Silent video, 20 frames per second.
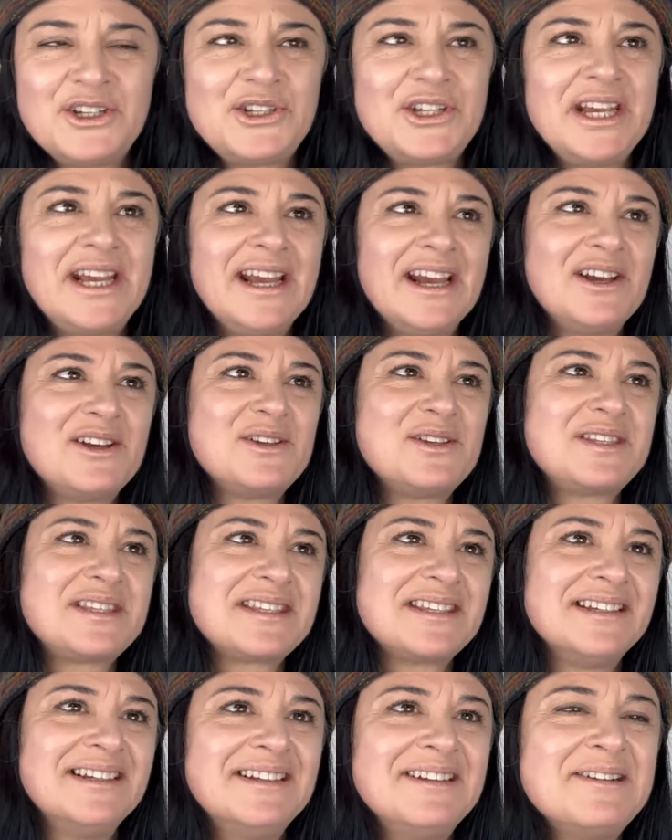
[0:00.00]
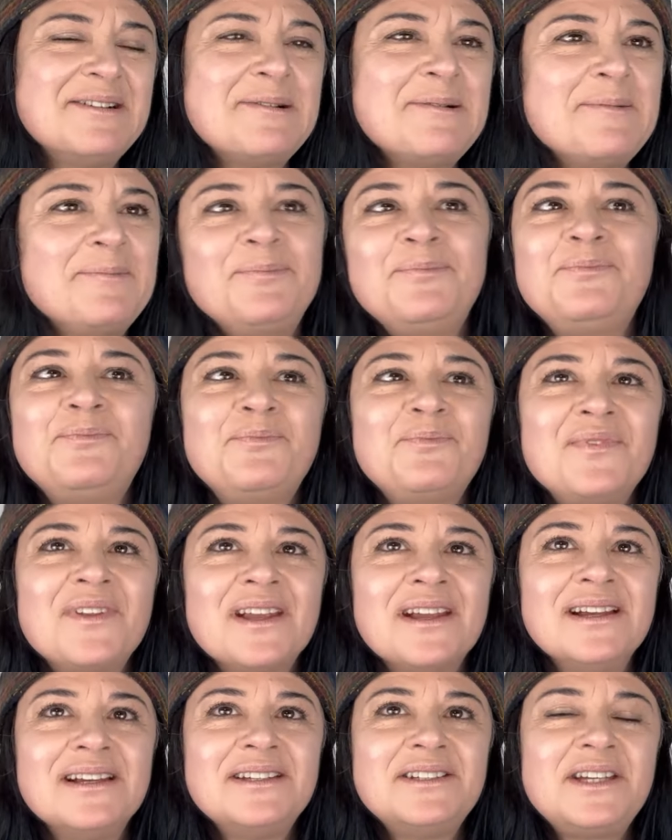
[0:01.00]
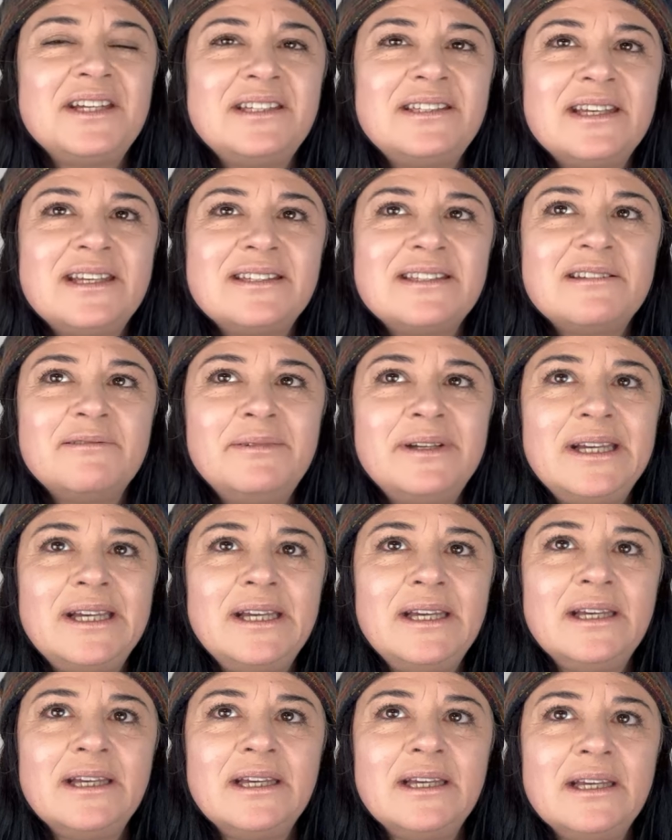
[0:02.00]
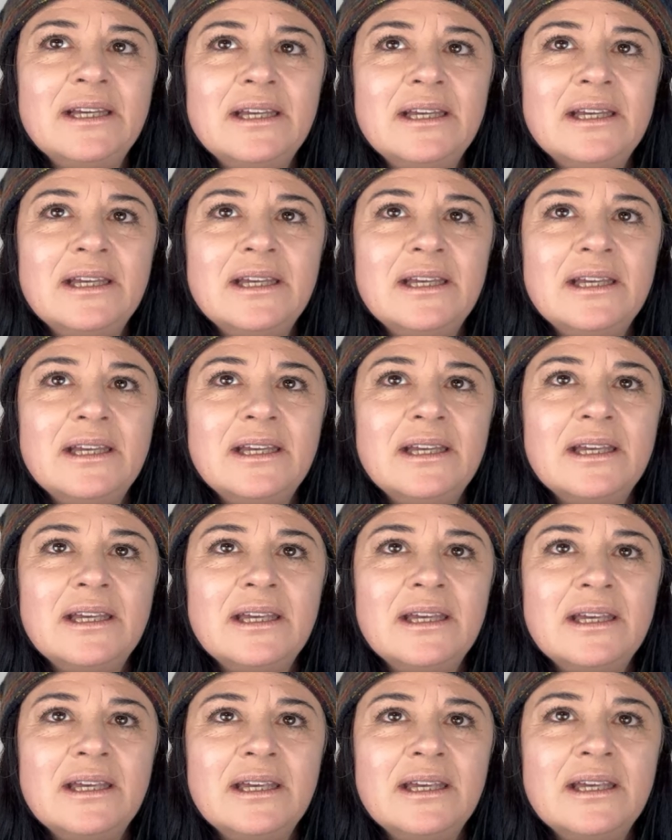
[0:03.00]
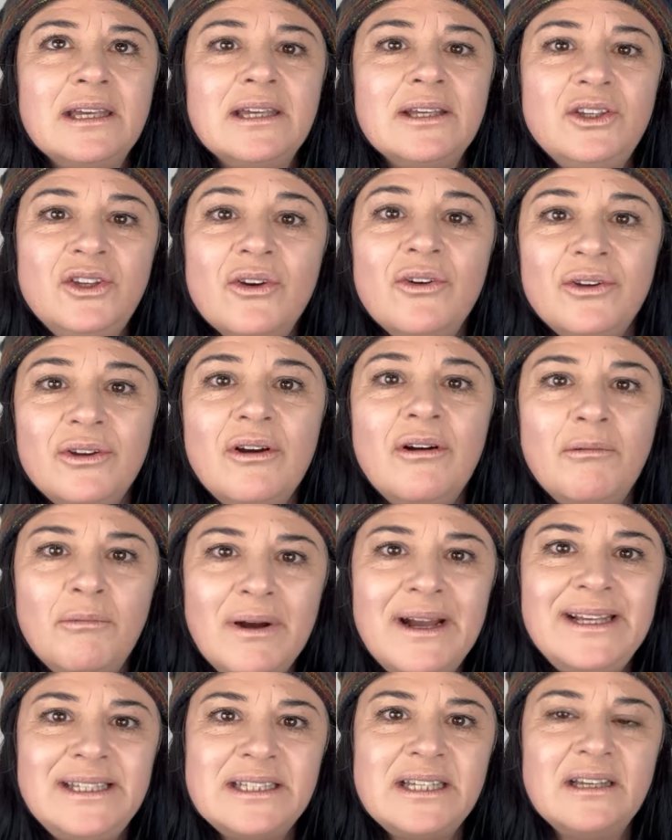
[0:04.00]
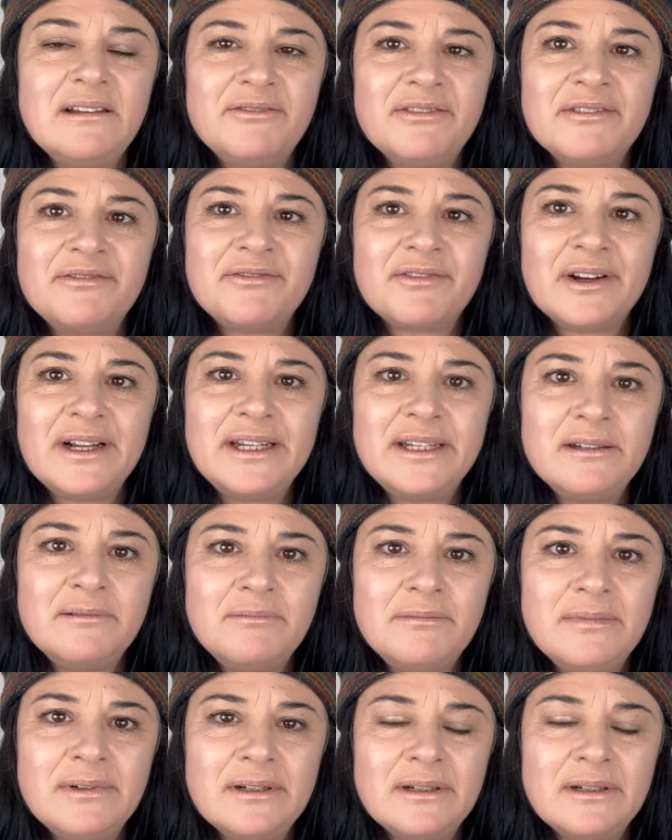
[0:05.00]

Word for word: she goes, She says to me, You're not waiting for freedom.